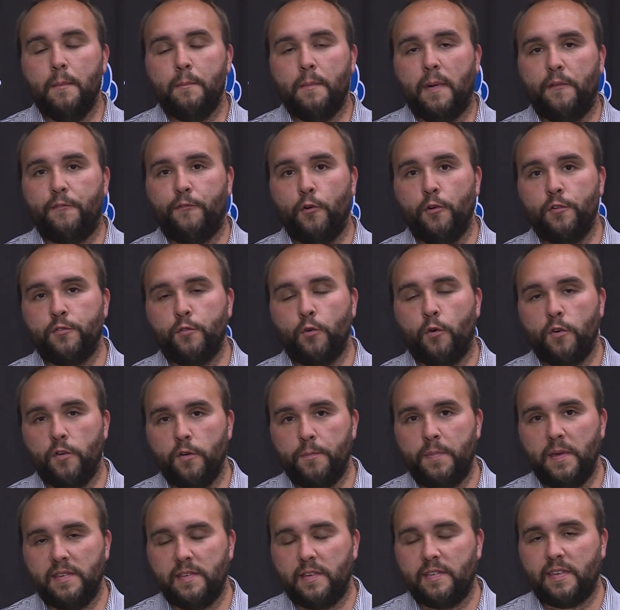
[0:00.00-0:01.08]
My first order
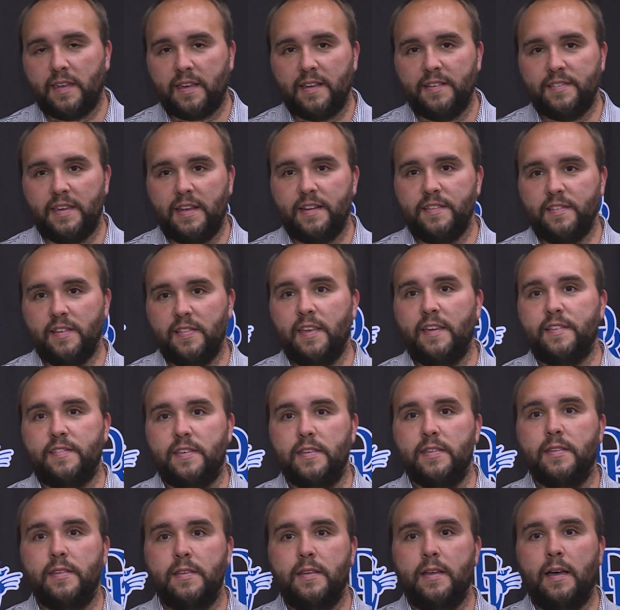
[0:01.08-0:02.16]
of business, like I said, is to
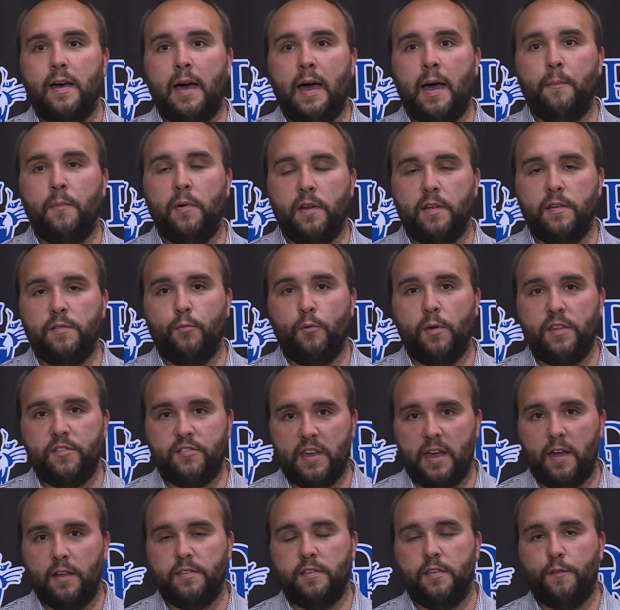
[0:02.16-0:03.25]
listen. Uh, I'm going to
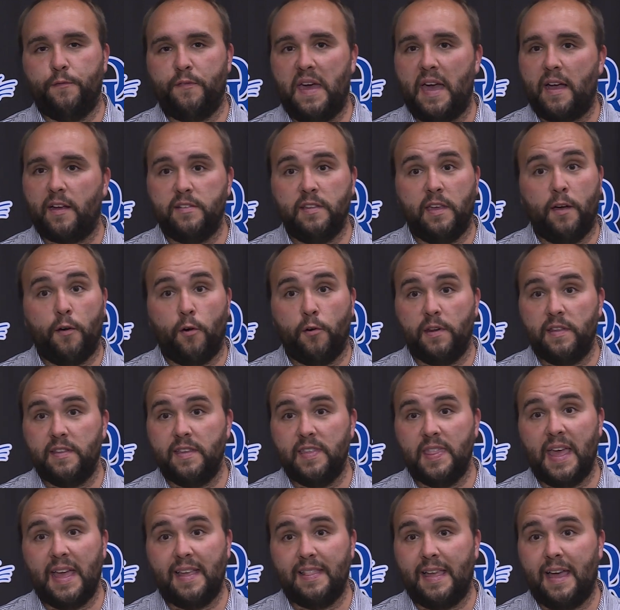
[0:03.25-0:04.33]
reach out to the faculty. I already
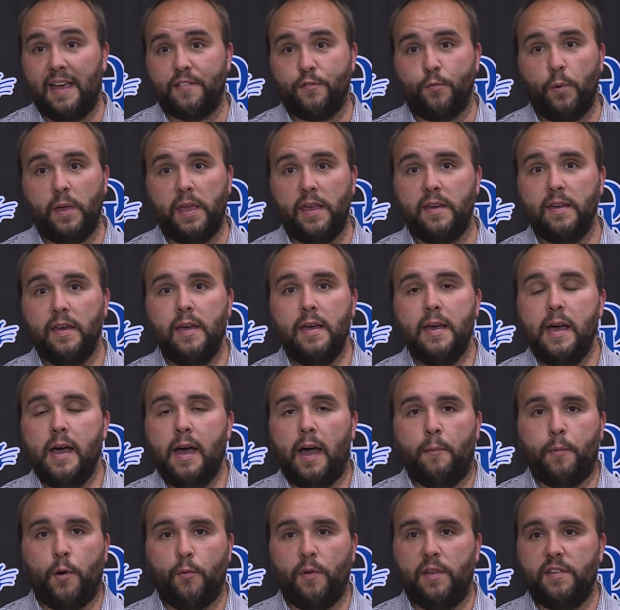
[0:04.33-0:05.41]
did that last week.
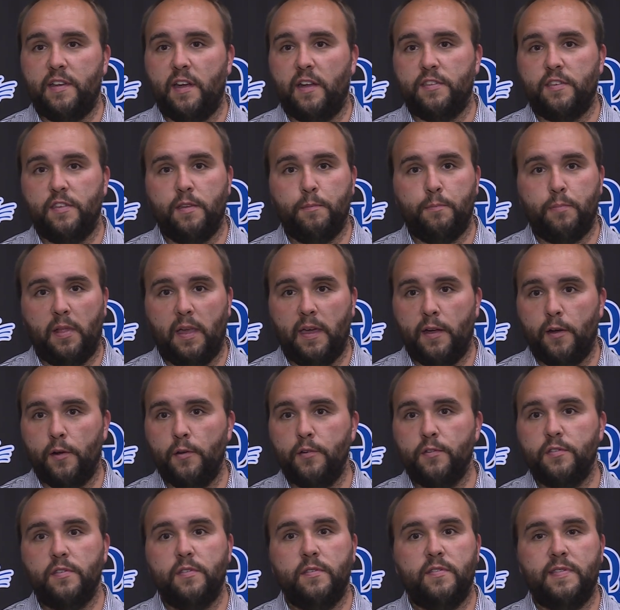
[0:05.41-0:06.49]
I'm going to reach out to the
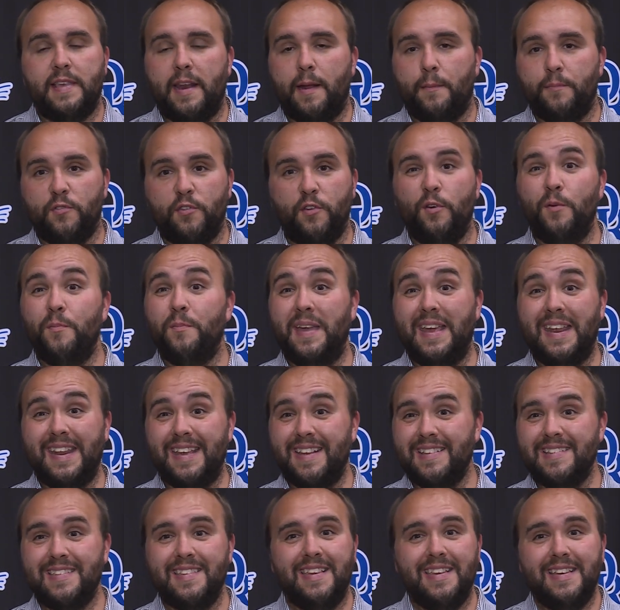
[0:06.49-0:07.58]
players, set up Zoom
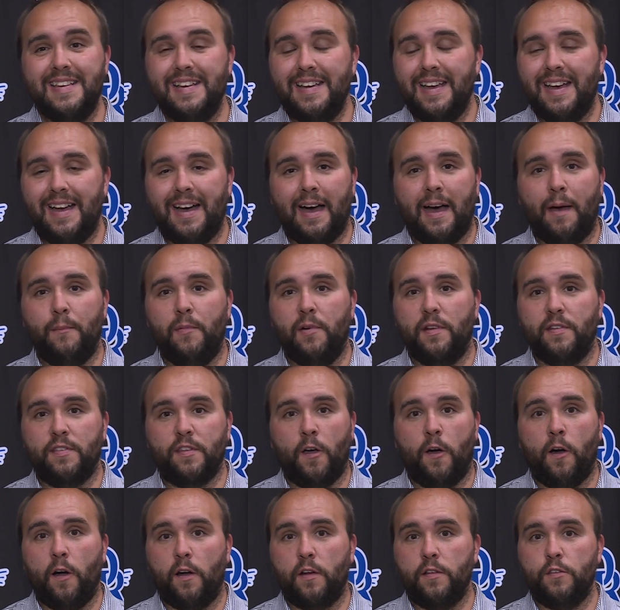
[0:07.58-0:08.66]
meetings. I'm going to
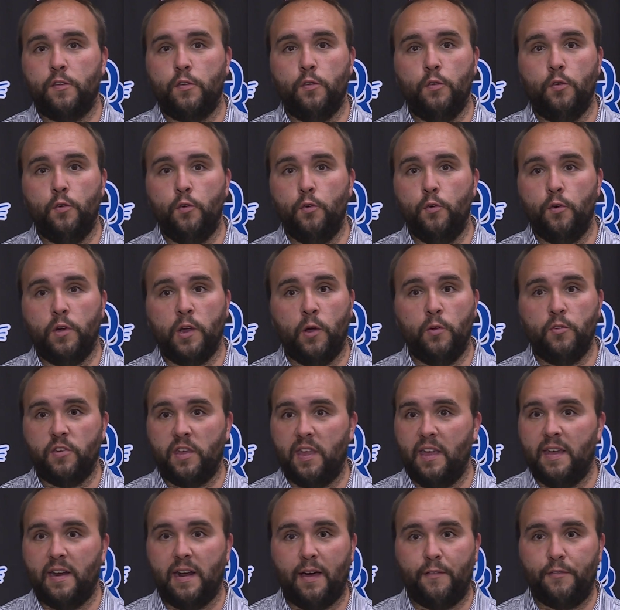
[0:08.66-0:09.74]
talk to Coach
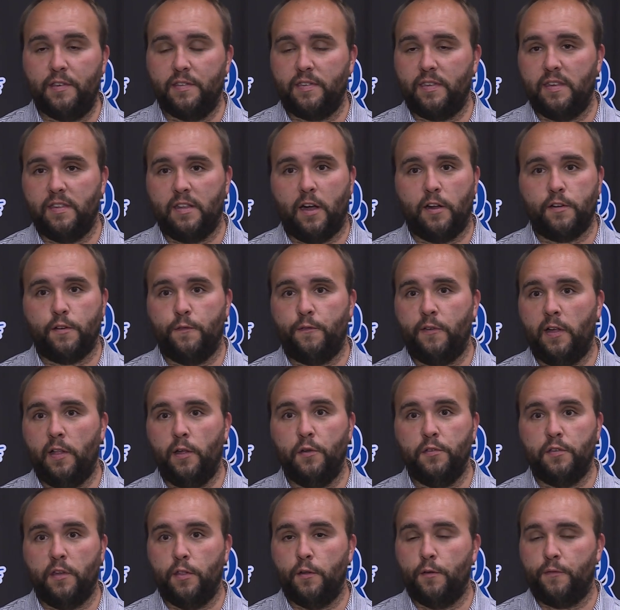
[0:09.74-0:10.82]
Kidd, obviously, Dr.
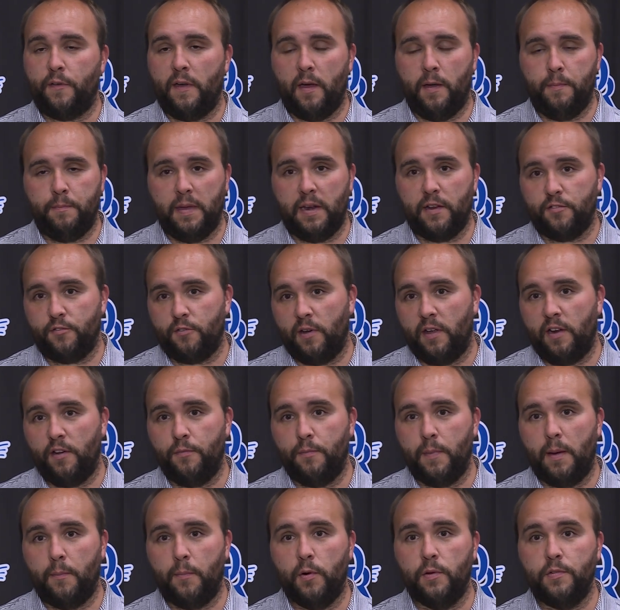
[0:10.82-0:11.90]
Fellows, other administrative
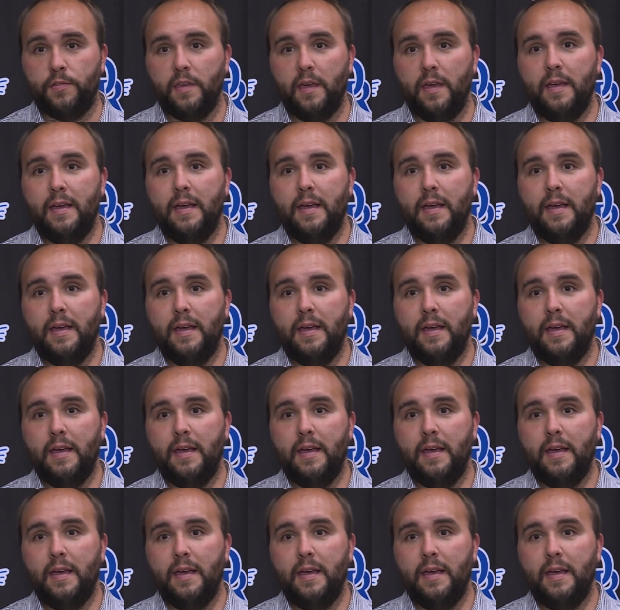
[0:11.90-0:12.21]
members.